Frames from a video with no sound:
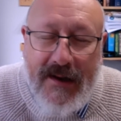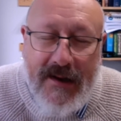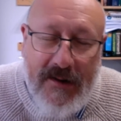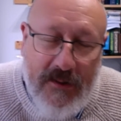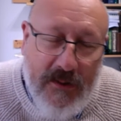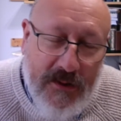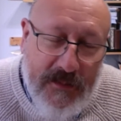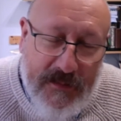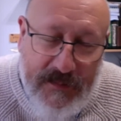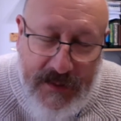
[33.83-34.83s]
Lord,
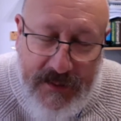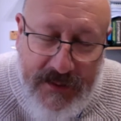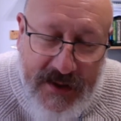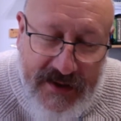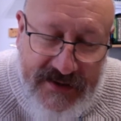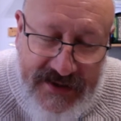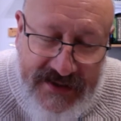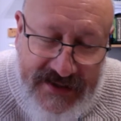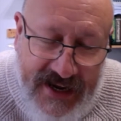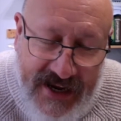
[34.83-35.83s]
be with us this
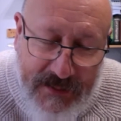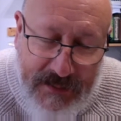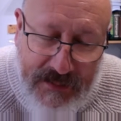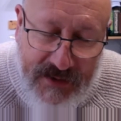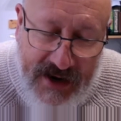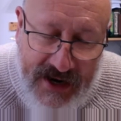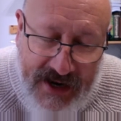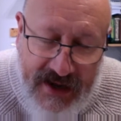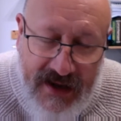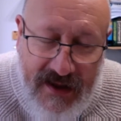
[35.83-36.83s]
day, we pray.
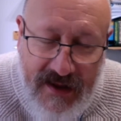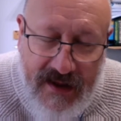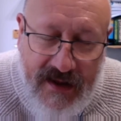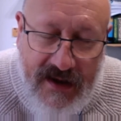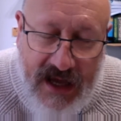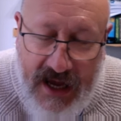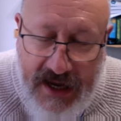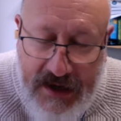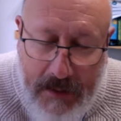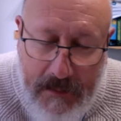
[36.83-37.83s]

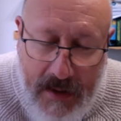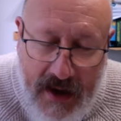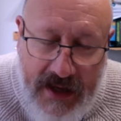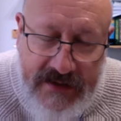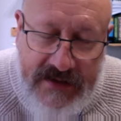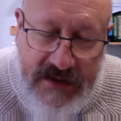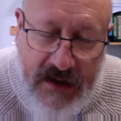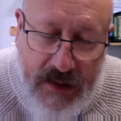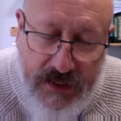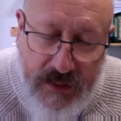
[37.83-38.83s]
Guide our minds and
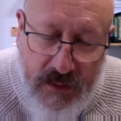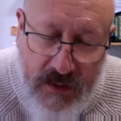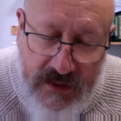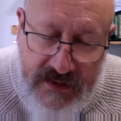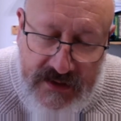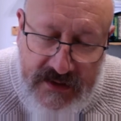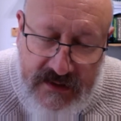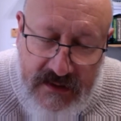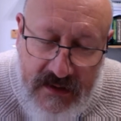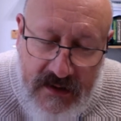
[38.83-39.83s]
our thoughts
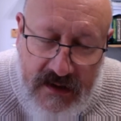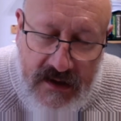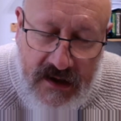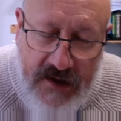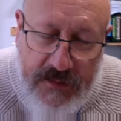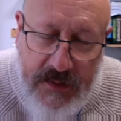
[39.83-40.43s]
as we